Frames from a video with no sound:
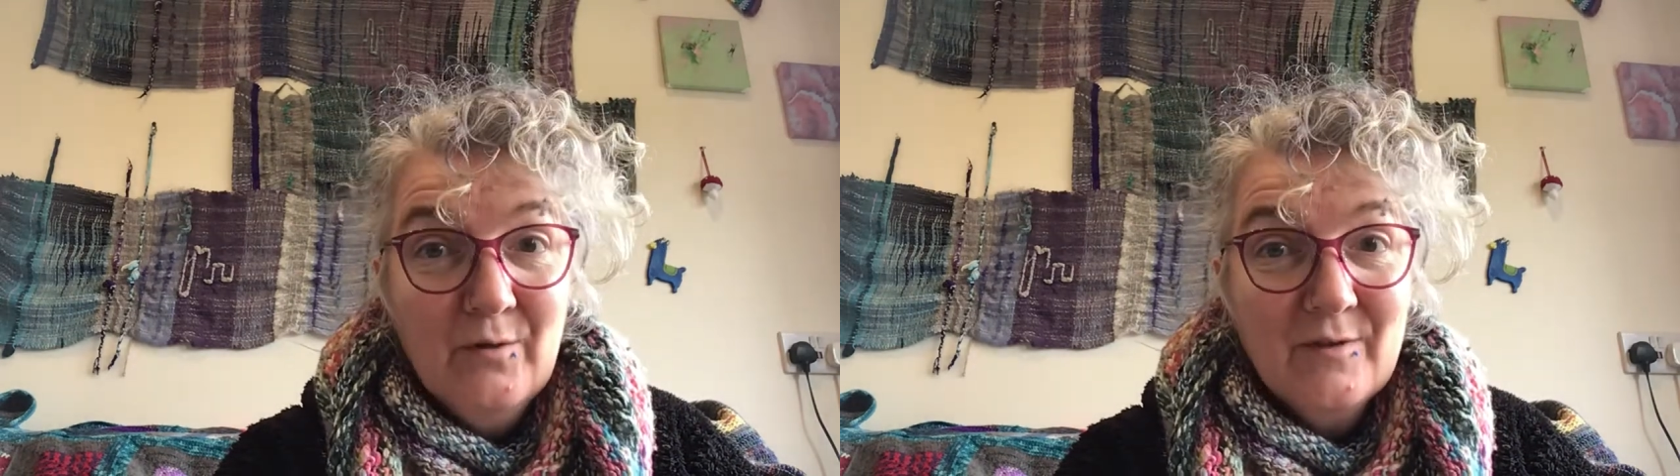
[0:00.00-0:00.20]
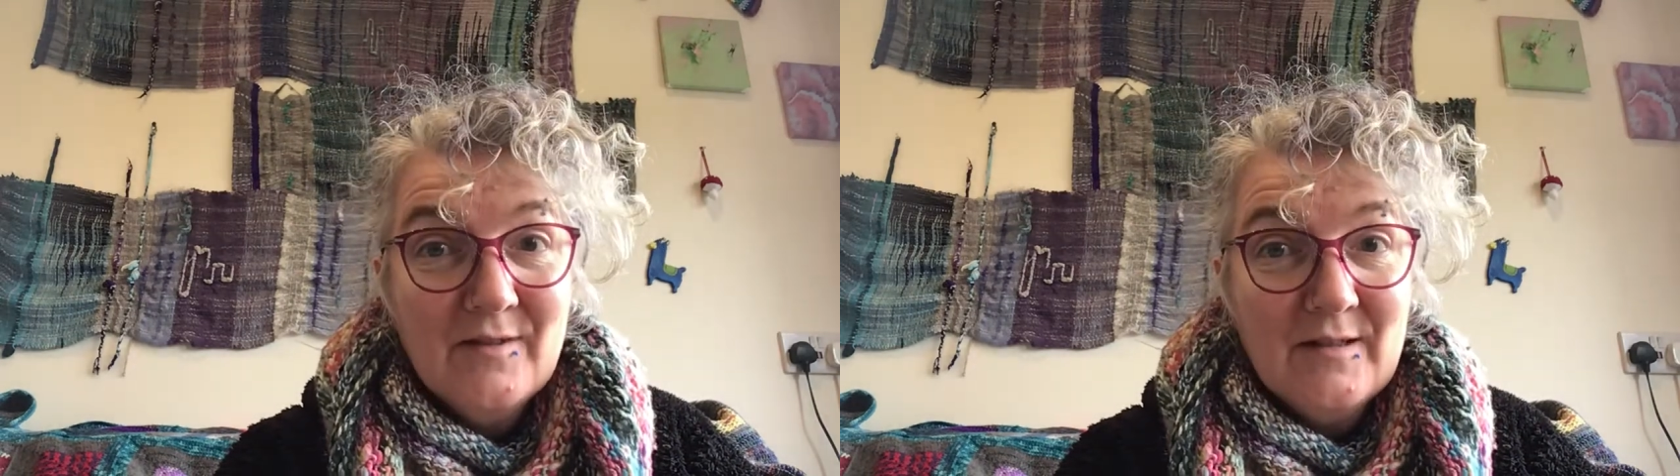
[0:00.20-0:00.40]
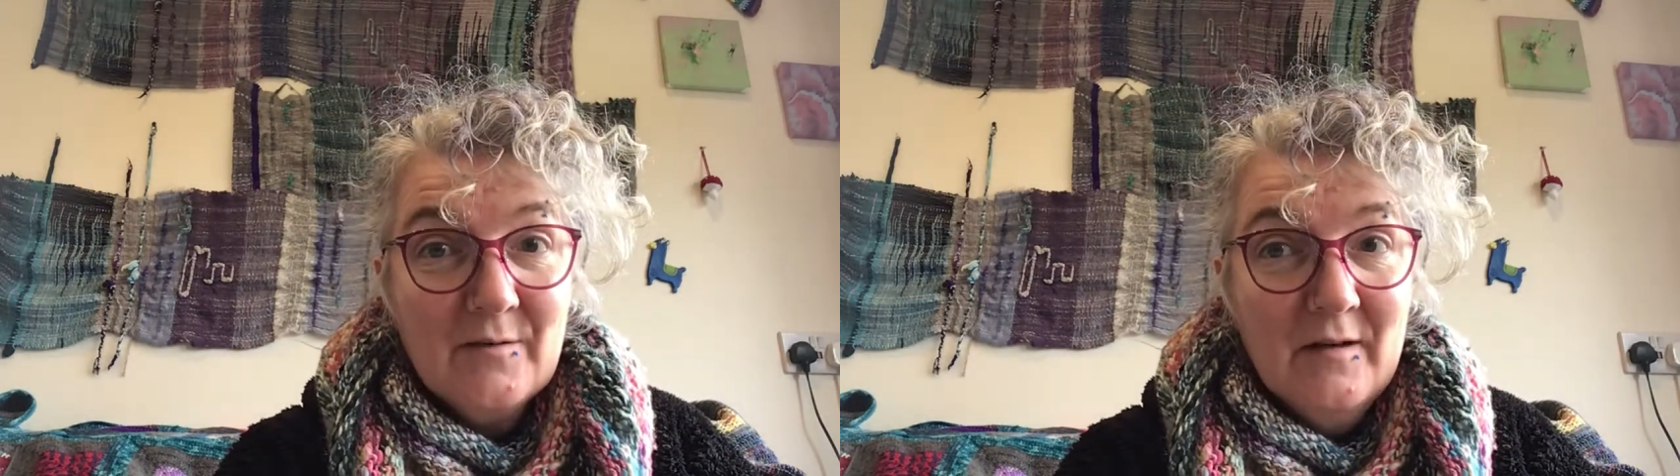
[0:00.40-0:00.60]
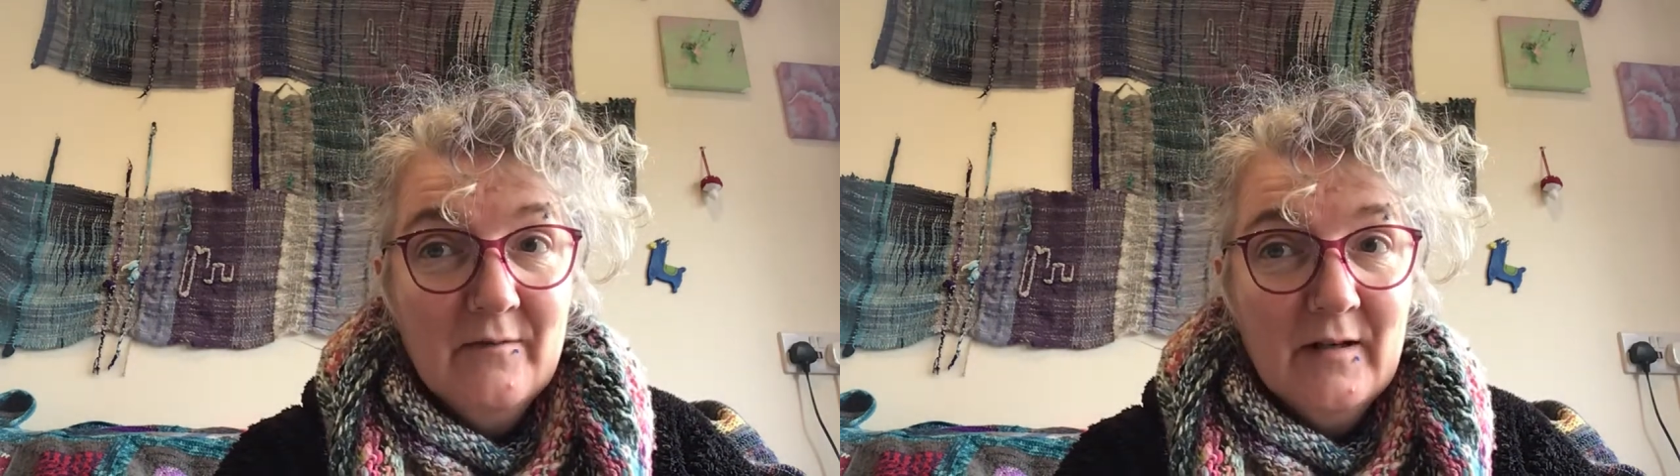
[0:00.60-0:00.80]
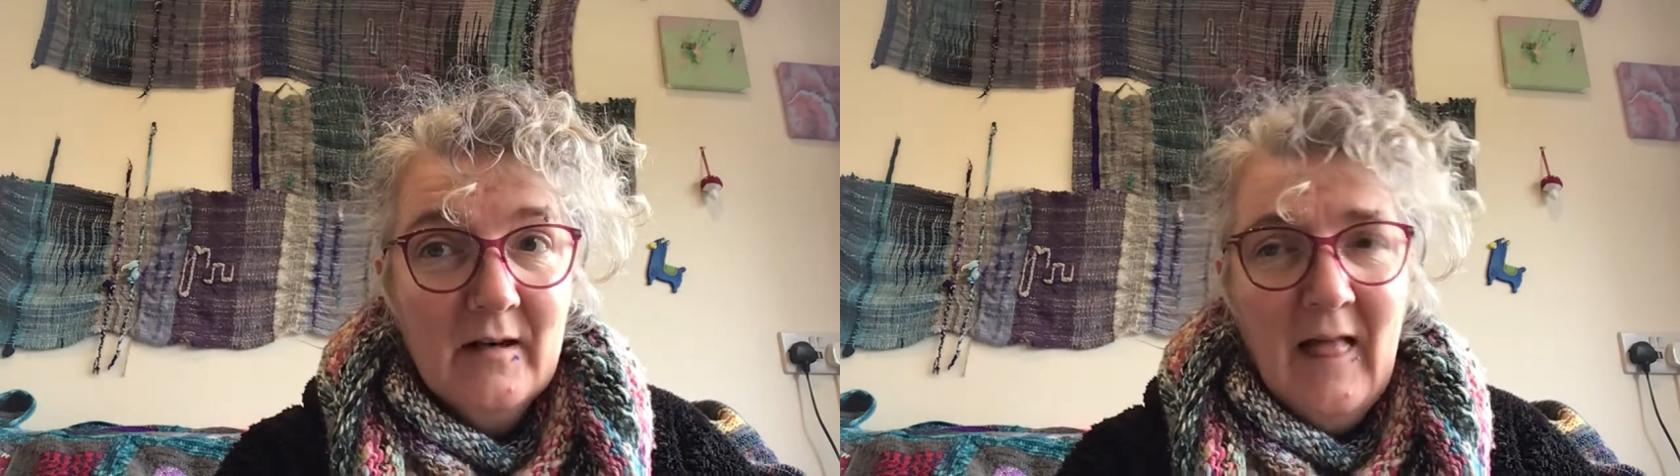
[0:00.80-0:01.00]
because that's quite
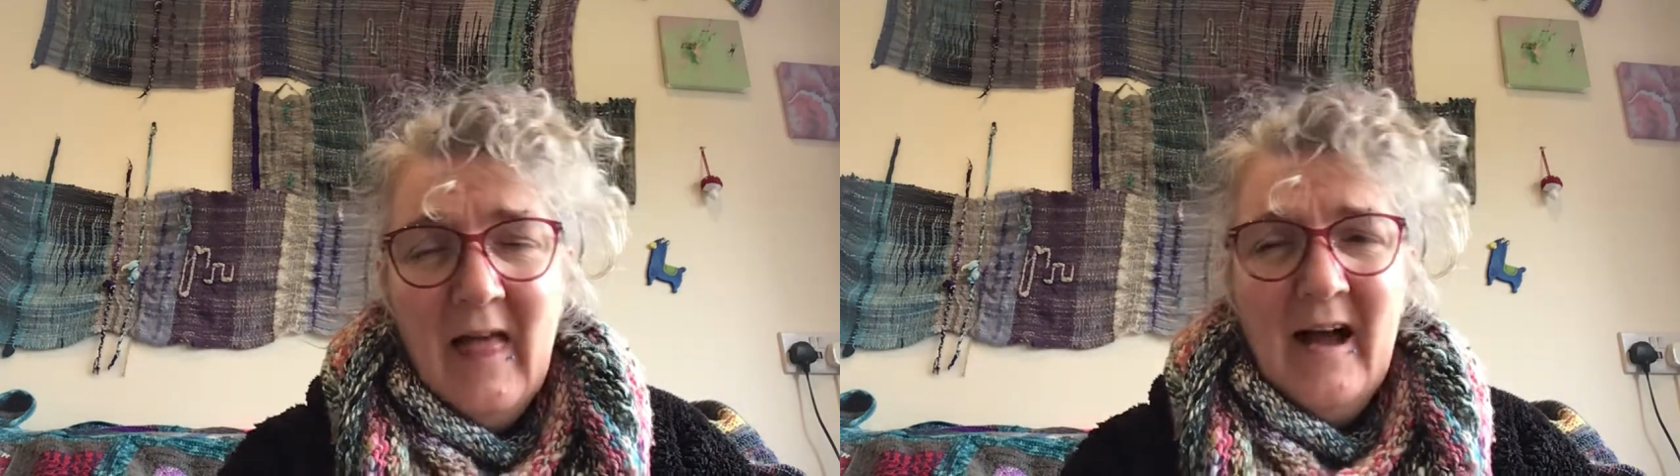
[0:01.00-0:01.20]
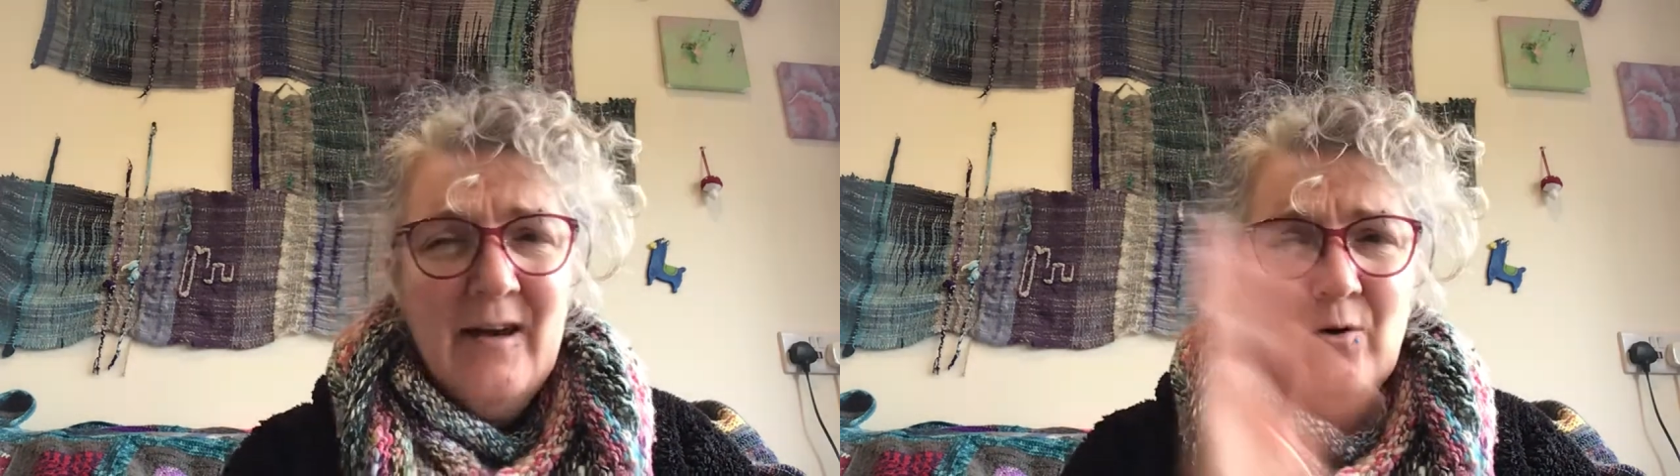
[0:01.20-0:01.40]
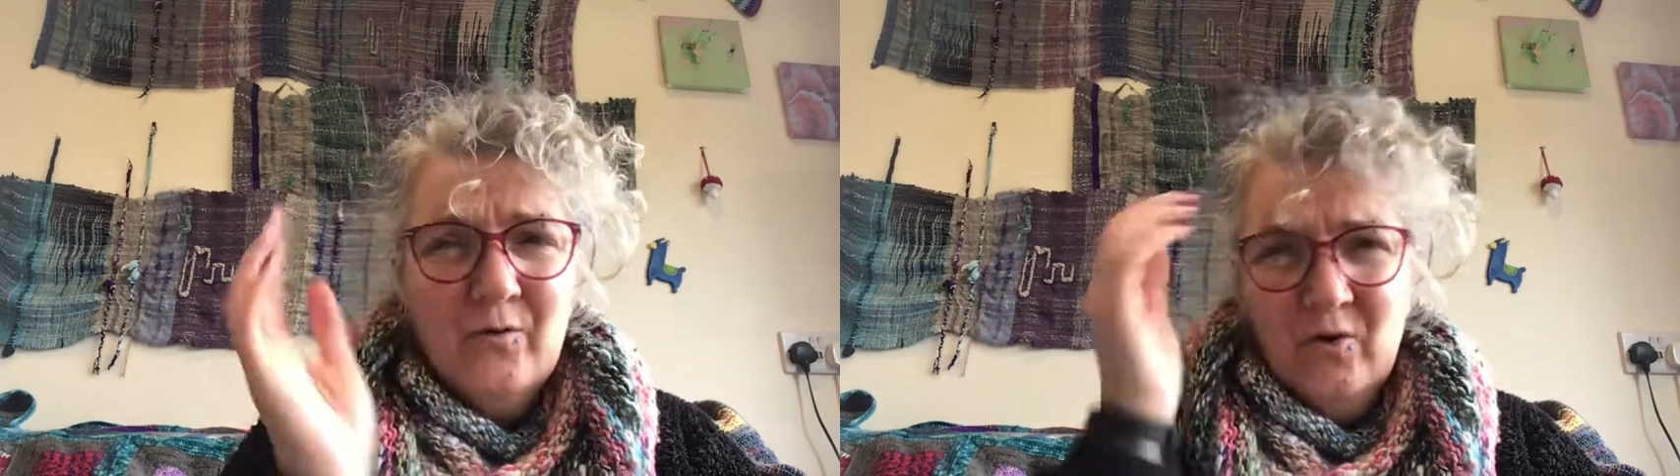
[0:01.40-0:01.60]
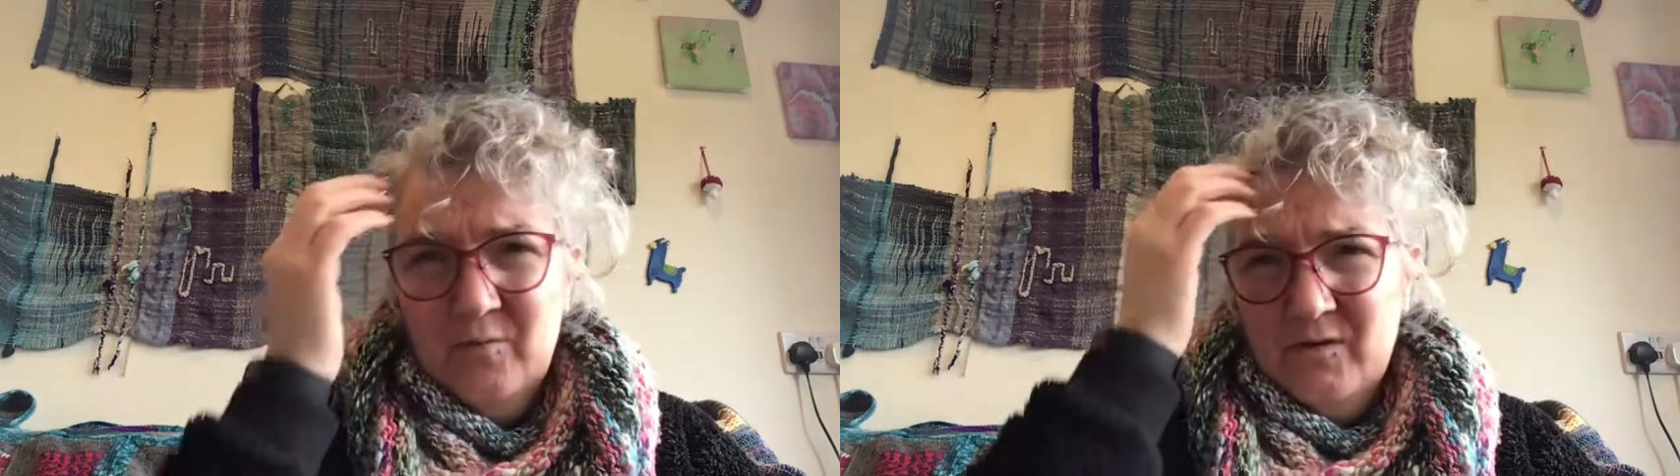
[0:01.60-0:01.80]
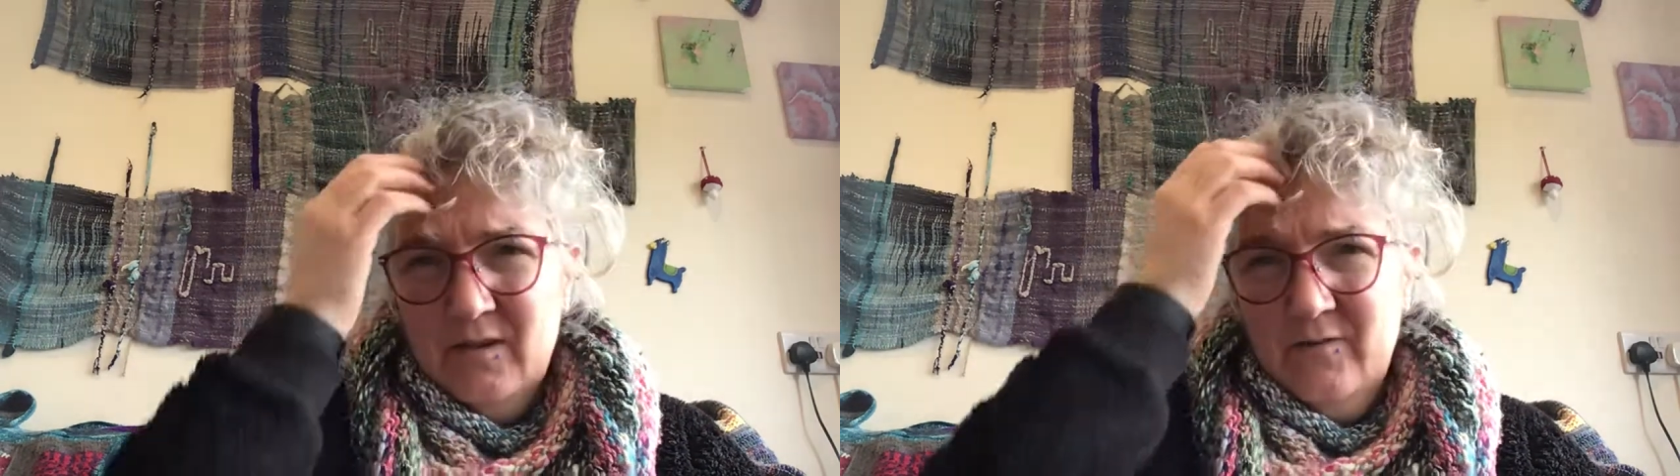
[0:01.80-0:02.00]
fun. And all the normal
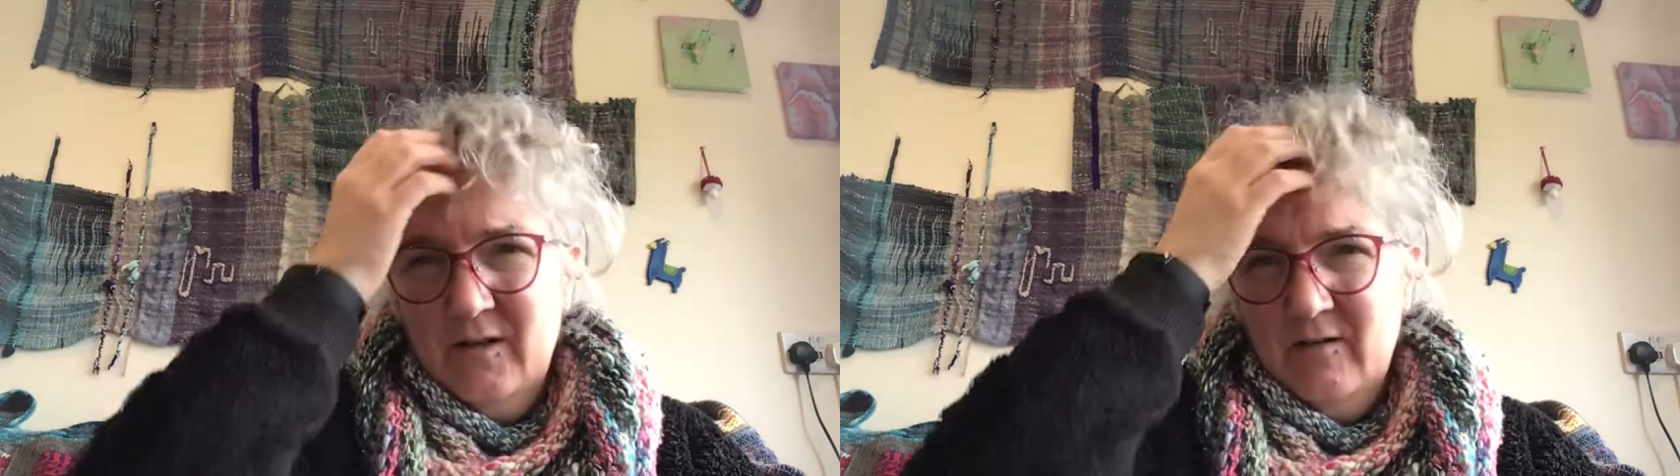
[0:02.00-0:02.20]
stuff, you know,